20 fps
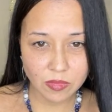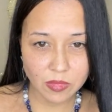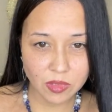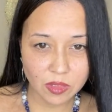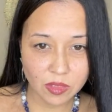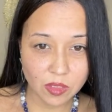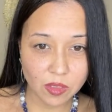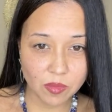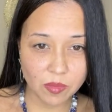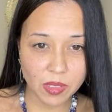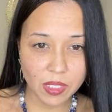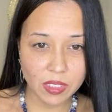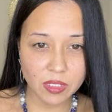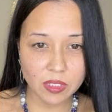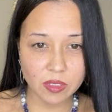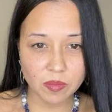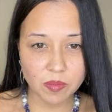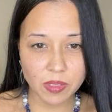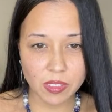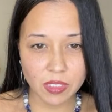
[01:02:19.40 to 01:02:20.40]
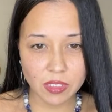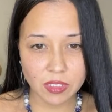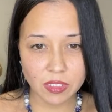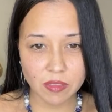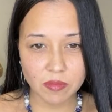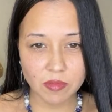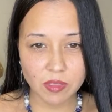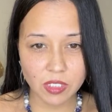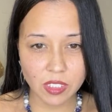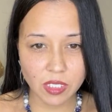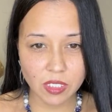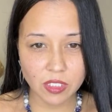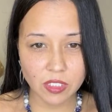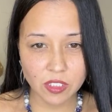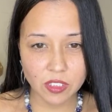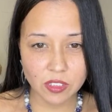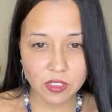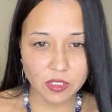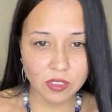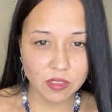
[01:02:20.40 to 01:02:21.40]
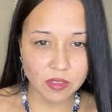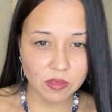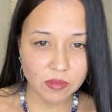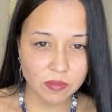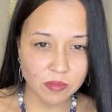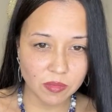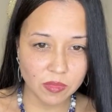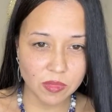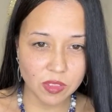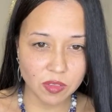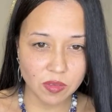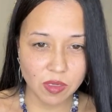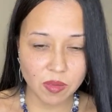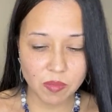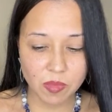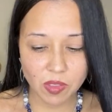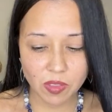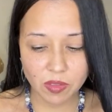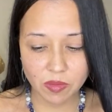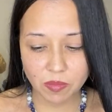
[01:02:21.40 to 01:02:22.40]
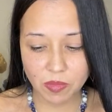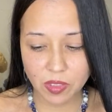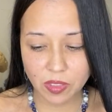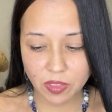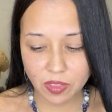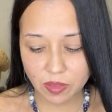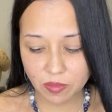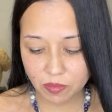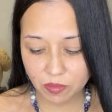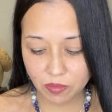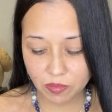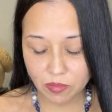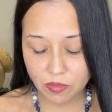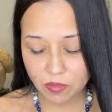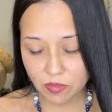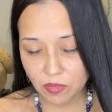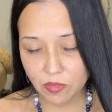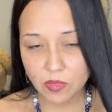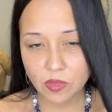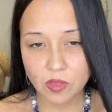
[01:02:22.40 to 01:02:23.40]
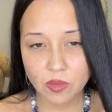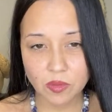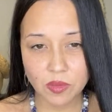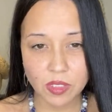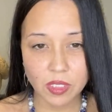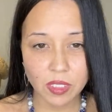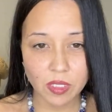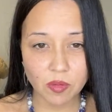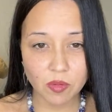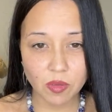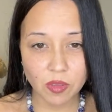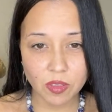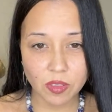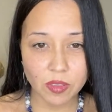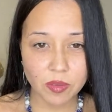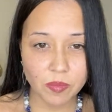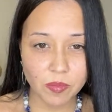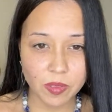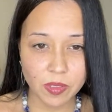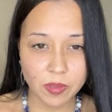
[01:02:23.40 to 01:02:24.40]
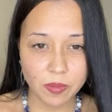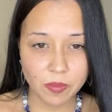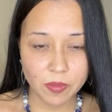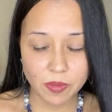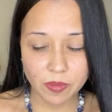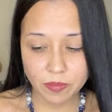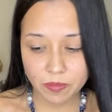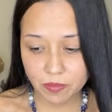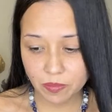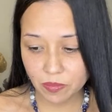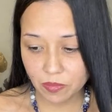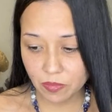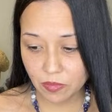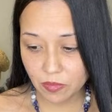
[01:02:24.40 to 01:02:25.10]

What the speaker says: You're making some positive changes, so I'm on the money. Okay, well, good, baby.